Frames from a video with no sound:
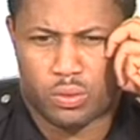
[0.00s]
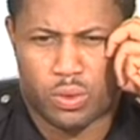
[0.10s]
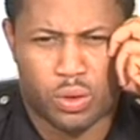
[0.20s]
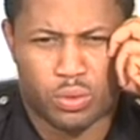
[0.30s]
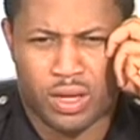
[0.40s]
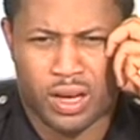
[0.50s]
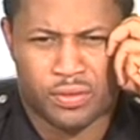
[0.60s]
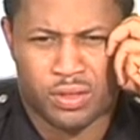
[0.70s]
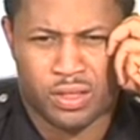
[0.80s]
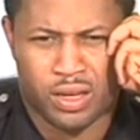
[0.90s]
Why would you have
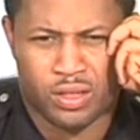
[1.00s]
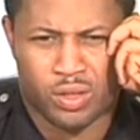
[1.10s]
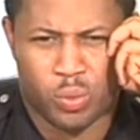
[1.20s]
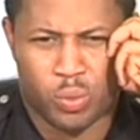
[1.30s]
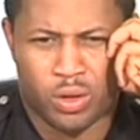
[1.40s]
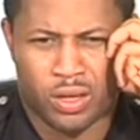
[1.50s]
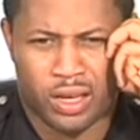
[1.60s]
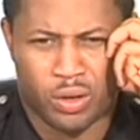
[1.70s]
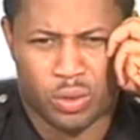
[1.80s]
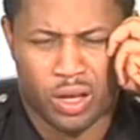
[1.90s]
to send someone
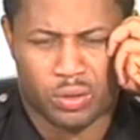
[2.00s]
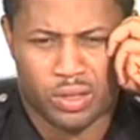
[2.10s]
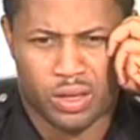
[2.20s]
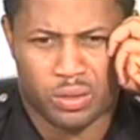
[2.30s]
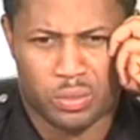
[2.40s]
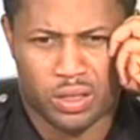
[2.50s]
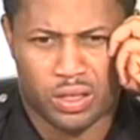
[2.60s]
here without telling me?